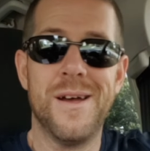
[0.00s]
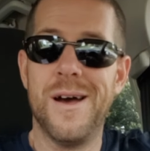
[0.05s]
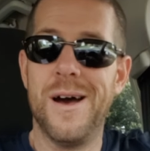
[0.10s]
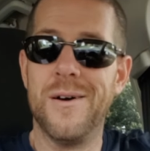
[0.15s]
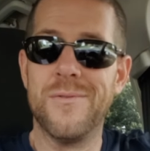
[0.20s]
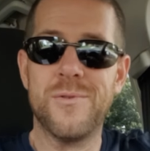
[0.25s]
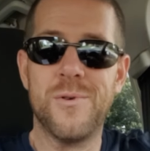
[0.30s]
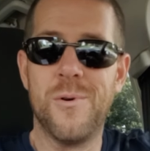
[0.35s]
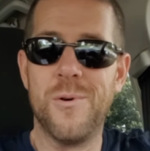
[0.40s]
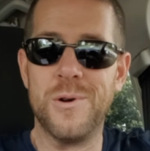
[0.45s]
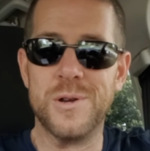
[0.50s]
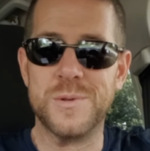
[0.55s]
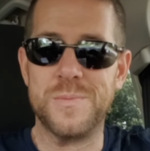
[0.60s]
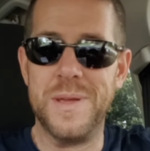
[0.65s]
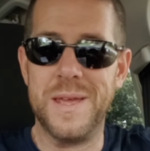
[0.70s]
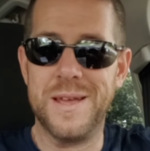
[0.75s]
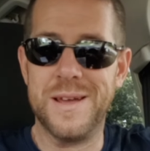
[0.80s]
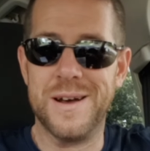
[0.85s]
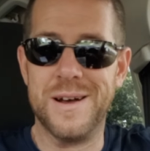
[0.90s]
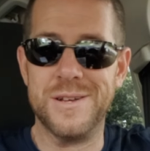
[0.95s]
Of course,
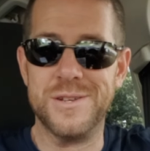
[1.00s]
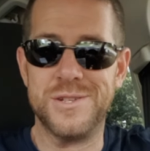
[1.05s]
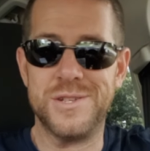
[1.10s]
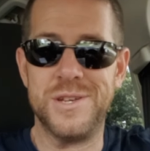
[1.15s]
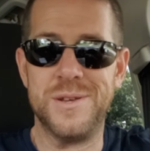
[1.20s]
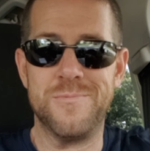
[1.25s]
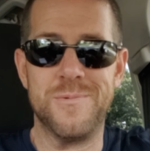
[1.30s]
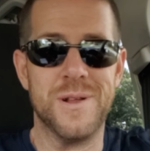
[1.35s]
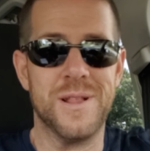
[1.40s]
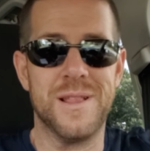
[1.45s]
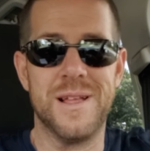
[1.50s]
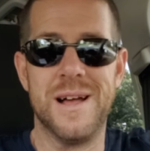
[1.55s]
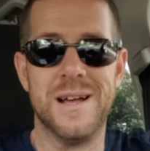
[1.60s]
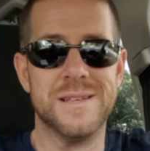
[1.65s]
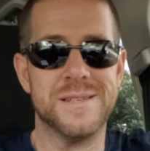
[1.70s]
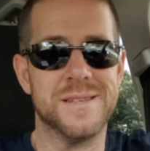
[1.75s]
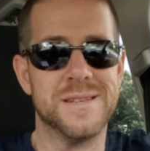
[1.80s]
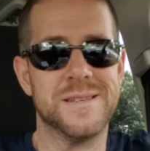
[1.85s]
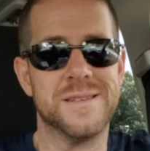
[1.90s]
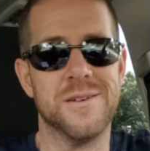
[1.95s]
because she
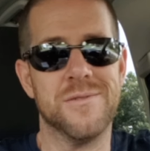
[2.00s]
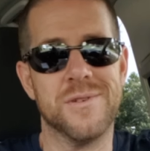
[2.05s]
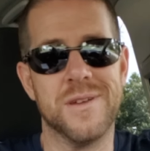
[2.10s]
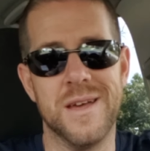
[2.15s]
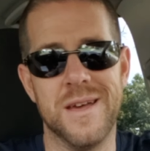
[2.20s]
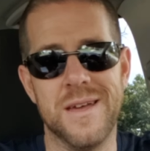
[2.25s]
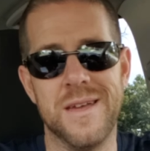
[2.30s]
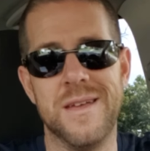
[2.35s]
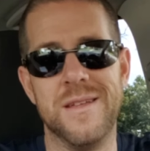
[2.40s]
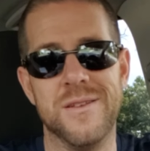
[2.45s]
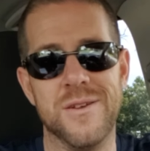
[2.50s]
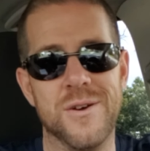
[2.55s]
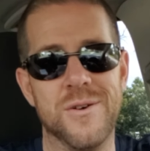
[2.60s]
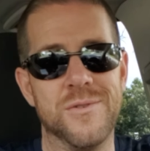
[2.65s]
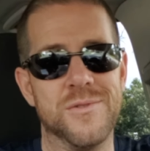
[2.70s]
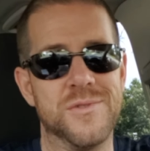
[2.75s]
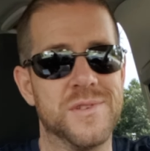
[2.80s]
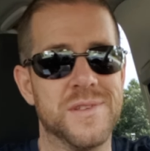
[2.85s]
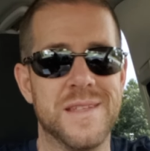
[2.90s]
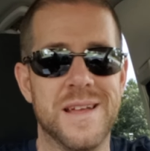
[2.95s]
realizes, okay, he
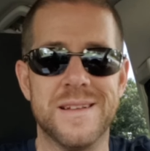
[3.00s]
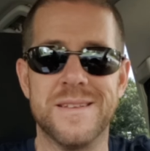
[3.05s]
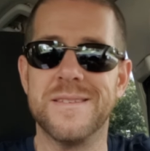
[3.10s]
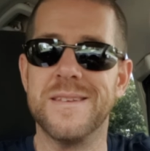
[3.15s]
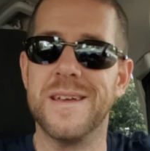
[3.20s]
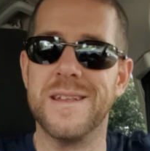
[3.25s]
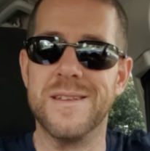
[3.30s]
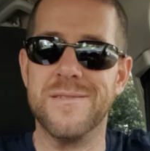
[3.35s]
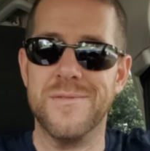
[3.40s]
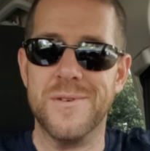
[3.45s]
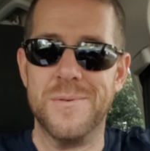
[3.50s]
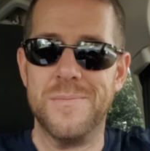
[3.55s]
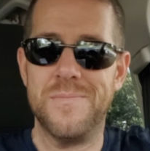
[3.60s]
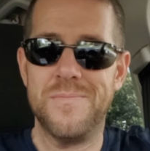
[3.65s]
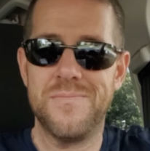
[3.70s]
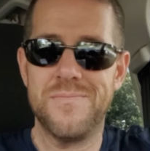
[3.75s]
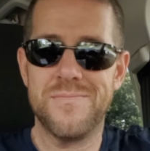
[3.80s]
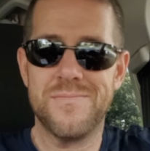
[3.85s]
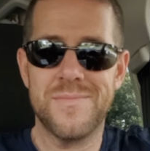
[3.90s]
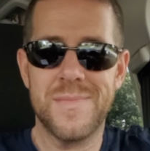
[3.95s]
knows, and that's the end of it.
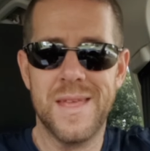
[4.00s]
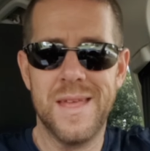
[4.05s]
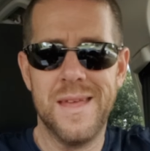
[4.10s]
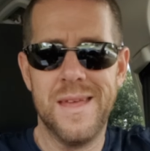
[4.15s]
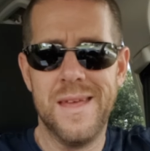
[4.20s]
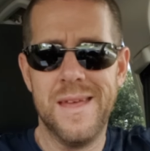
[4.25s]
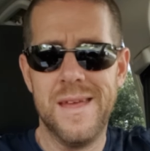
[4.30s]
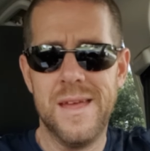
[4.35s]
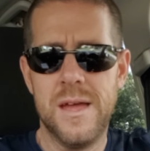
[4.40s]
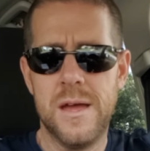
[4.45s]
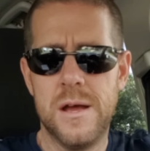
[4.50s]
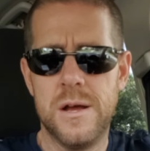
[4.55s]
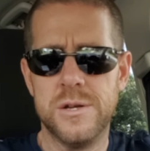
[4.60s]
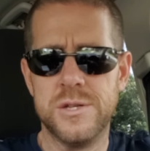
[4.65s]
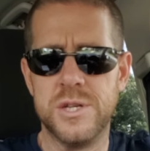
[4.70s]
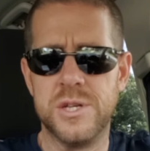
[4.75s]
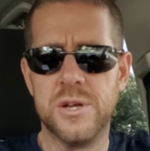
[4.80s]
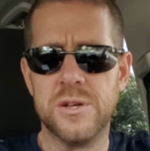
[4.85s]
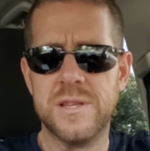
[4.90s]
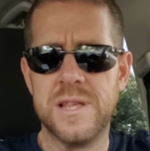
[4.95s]

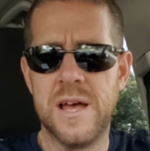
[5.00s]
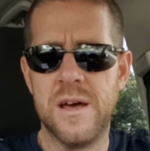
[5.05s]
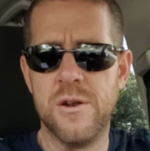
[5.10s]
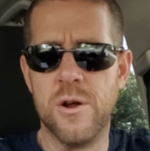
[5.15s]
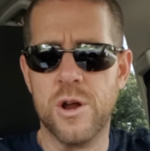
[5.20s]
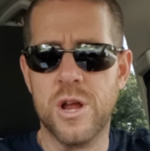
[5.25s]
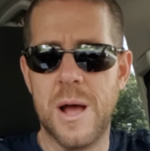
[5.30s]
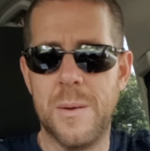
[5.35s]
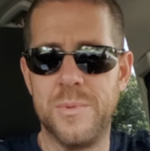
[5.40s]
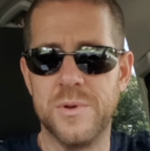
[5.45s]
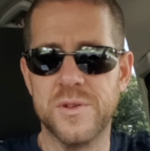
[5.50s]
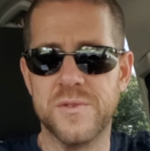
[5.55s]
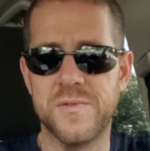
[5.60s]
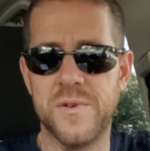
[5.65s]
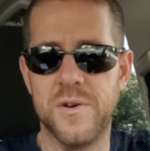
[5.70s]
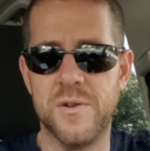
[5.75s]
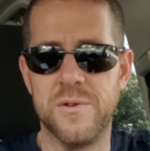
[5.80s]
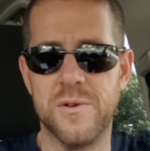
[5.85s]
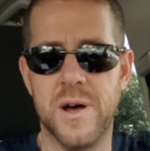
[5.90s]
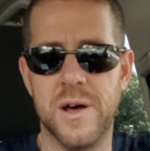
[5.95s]
She took down our couple's
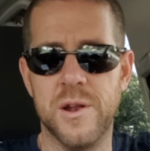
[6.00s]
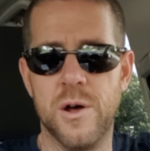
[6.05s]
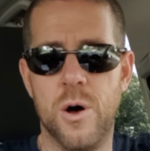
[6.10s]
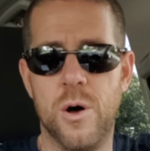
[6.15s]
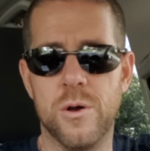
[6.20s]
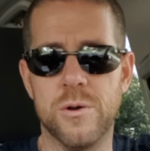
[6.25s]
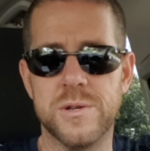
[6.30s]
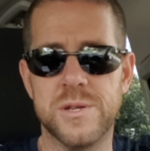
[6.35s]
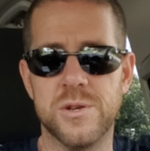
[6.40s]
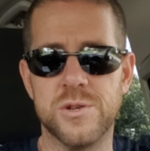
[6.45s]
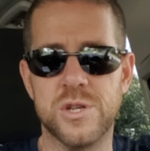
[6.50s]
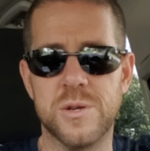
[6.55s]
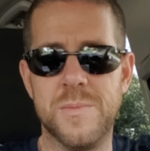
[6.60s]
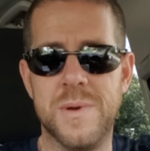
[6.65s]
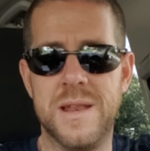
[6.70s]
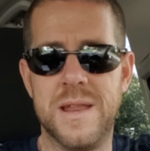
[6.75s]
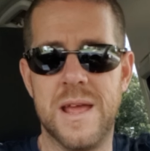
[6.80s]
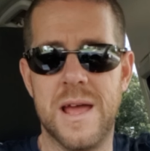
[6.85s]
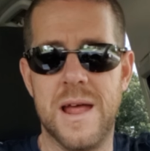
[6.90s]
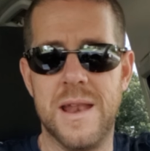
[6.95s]
photo on all her social
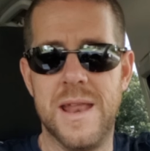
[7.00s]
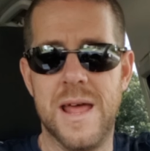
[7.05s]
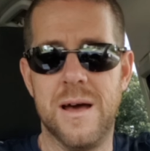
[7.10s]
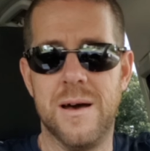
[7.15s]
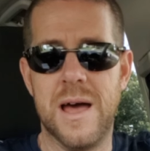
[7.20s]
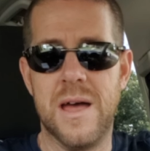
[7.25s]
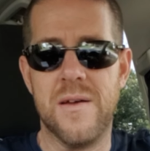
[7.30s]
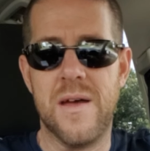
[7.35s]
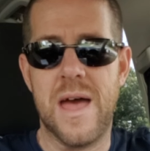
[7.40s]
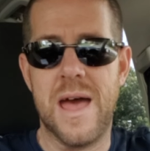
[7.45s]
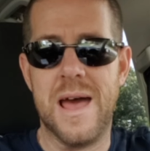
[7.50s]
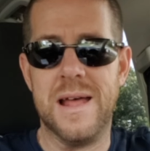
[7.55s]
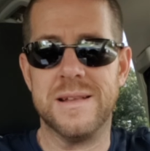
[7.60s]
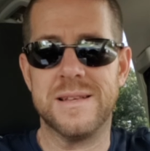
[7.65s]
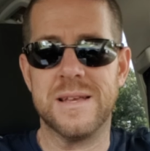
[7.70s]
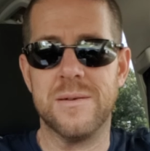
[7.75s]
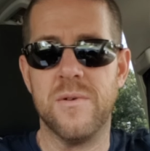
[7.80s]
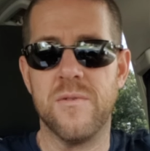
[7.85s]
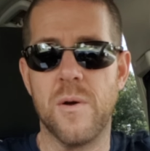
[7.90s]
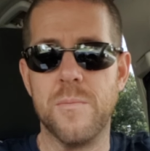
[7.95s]
media, and now I've had
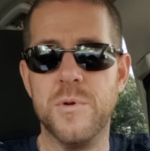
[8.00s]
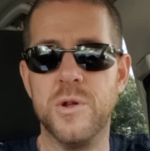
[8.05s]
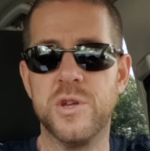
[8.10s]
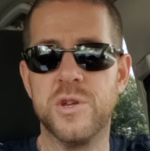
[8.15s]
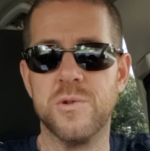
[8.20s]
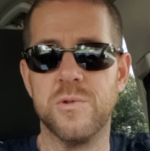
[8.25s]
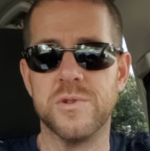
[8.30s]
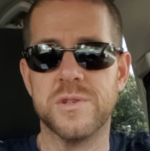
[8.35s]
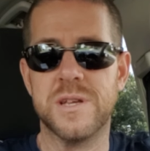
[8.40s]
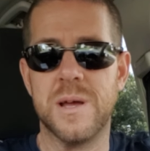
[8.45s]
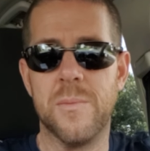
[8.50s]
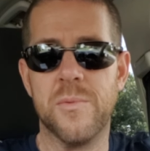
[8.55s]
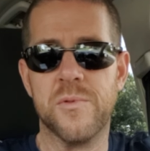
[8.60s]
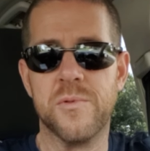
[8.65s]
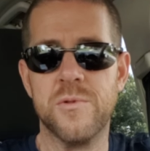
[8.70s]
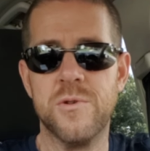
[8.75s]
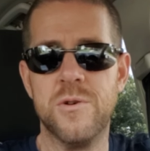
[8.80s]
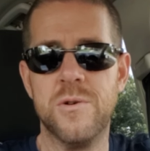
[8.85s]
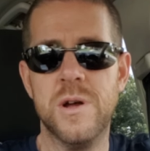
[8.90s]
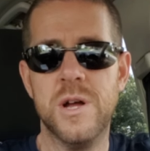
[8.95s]
some of our mutuals come
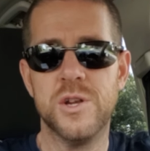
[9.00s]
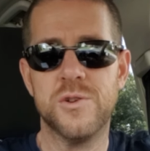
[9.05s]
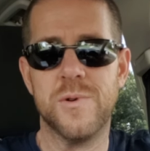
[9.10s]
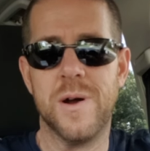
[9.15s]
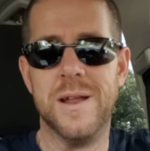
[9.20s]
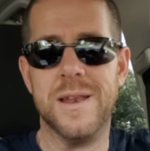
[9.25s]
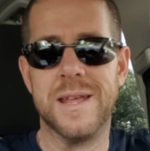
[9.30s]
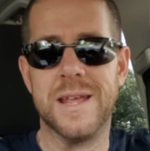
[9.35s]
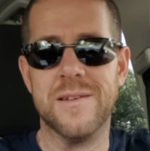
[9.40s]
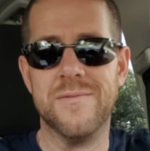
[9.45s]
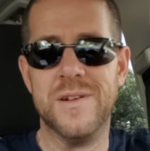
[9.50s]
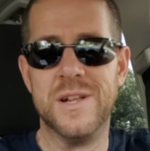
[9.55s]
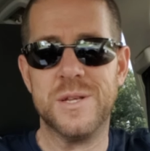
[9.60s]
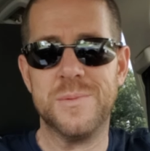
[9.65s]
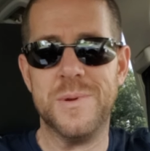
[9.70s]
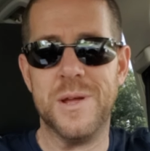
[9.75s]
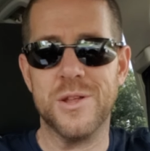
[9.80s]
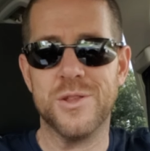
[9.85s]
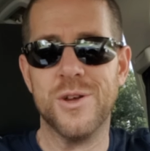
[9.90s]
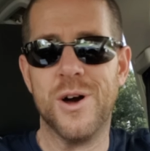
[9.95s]
through trying to
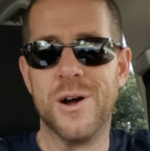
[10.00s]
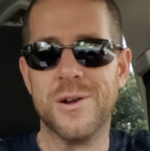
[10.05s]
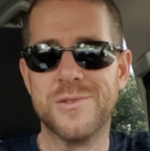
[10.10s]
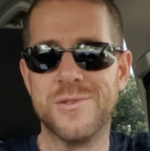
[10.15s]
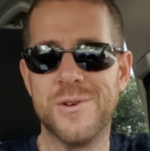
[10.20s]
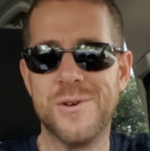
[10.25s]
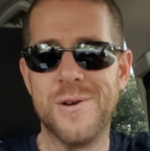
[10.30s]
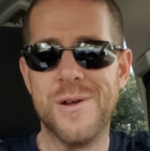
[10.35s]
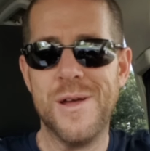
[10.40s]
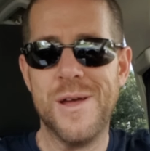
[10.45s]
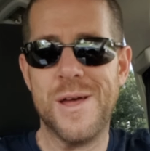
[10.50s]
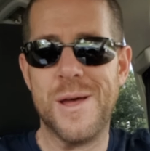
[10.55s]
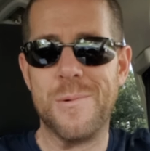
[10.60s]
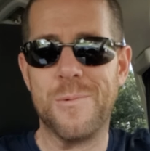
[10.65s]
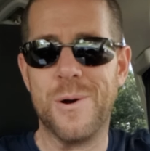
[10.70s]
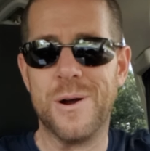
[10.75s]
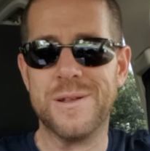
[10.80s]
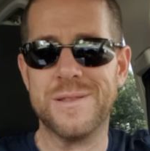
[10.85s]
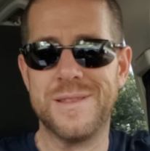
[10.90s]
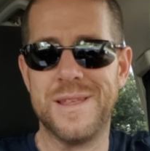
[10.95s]
convince me to talk to her and
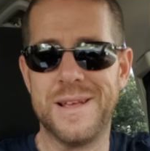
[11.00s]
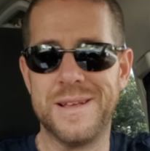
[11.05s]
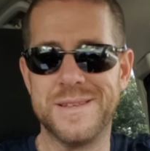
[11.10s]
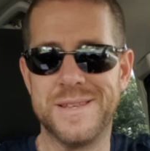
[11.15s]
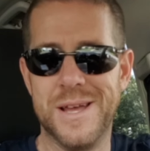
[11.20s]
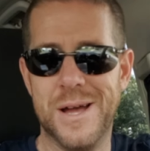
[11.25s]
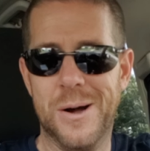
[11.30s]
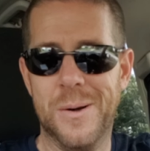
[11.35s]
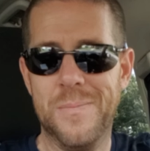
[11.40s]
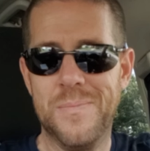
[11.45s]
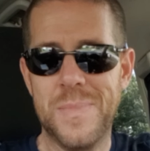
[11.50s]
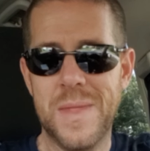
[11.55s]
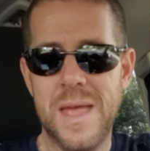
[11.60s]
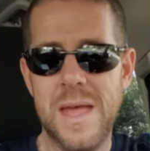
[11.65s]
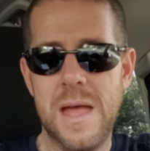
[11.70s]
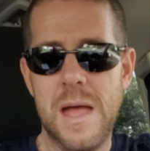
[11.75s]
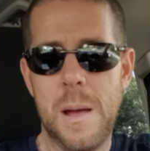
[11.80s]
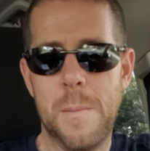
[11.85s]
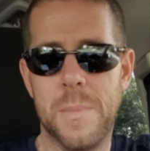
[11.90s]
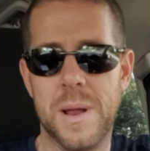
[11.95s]
work things out.
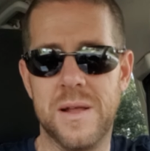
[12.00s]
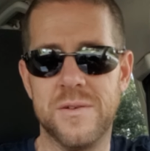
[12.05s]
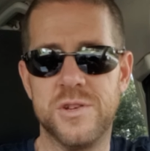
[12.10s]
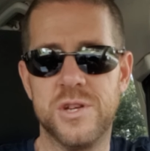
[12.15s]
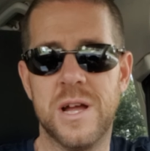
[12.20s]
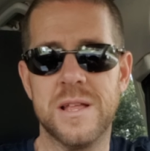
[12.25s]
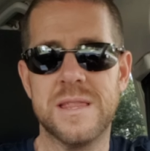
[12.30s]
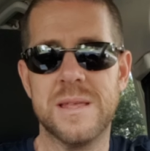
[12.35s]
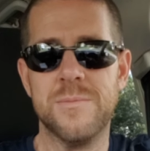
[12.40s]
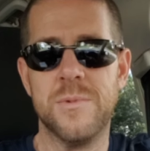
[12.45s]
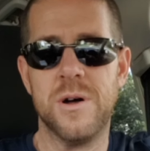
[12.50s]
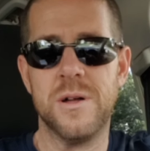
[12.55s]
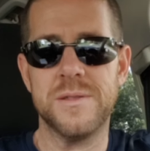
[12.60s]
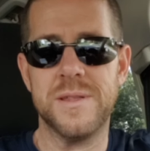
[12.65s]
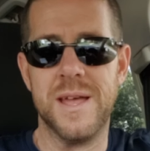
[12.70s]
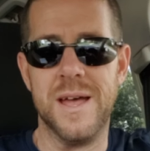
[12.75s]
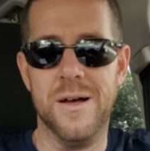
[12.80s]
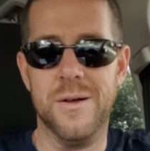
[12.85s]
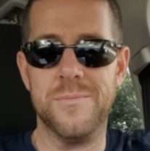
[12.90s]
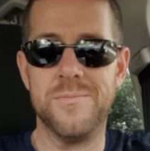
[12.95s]
But I've shut them all
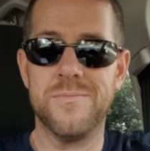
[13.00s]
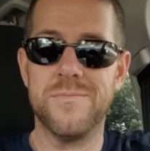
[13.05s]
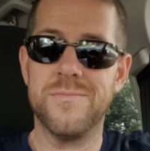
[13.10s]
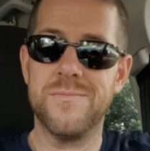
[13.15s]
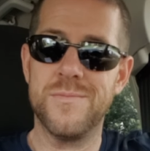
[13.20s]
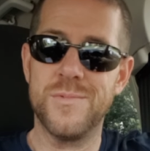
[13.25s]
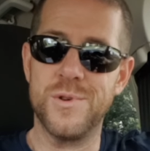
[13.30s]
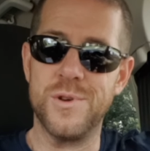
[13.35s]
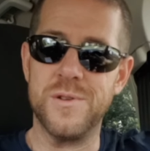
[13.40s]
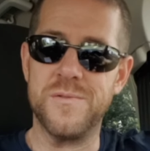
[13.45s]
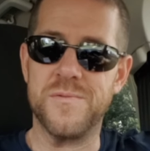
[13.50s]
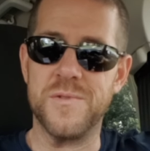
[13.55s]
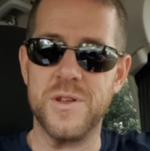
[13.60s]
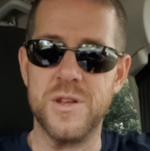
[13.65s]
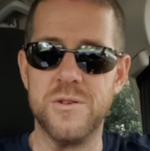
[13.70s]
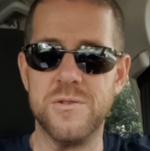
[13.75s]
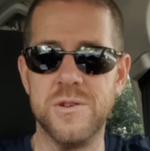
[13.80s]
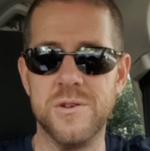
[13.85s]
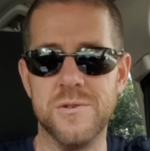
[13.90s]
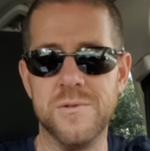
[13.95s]
down. Good for
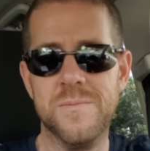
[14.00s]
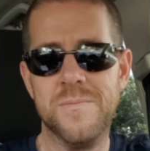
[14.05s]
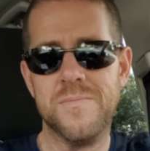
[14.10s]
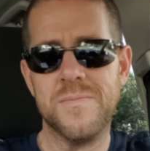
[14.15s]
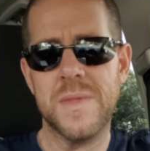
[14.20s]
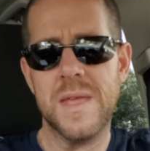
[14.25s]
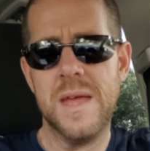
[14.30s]
you, dude.